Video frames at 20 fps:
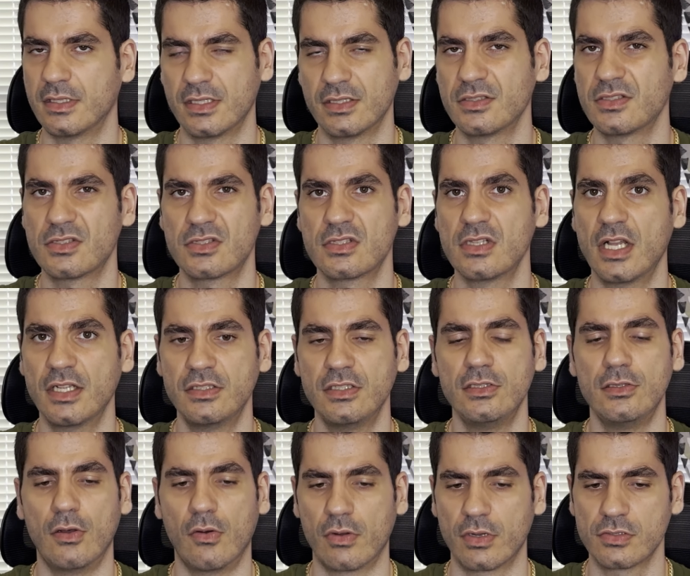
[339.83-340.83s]
slightly
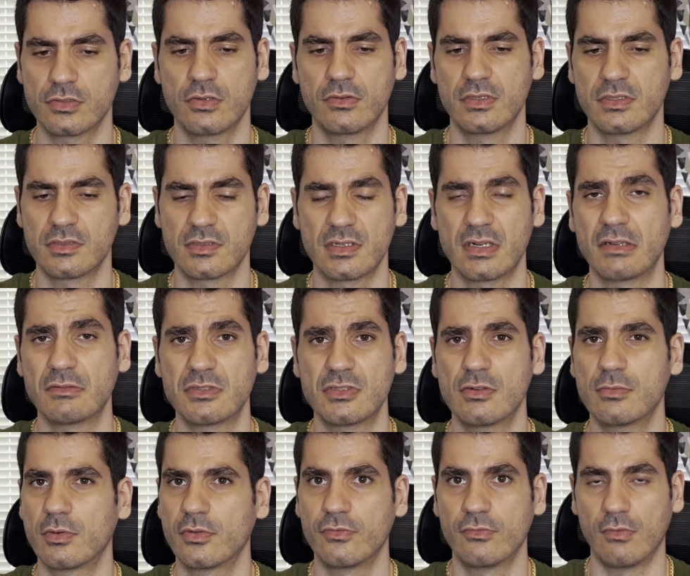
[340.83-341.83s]
lower, so it's around
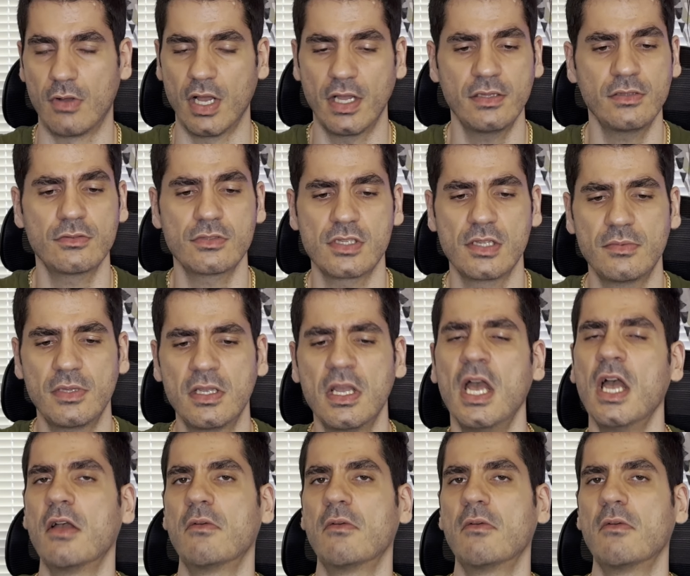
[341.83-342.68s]
0.1 or something,